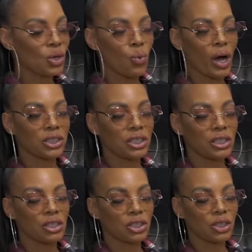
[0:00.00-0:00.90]
So
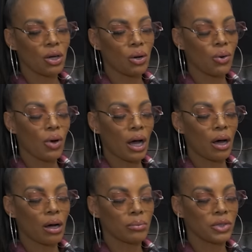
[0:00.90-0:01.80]
watching your show,
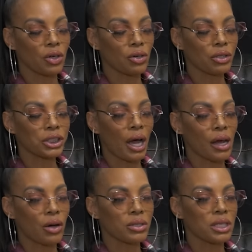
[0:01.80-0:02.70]
the girl
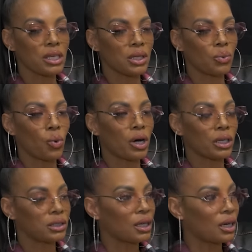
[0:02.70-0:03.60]
shout out season
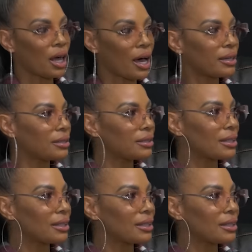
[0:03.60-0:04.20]
one a lot.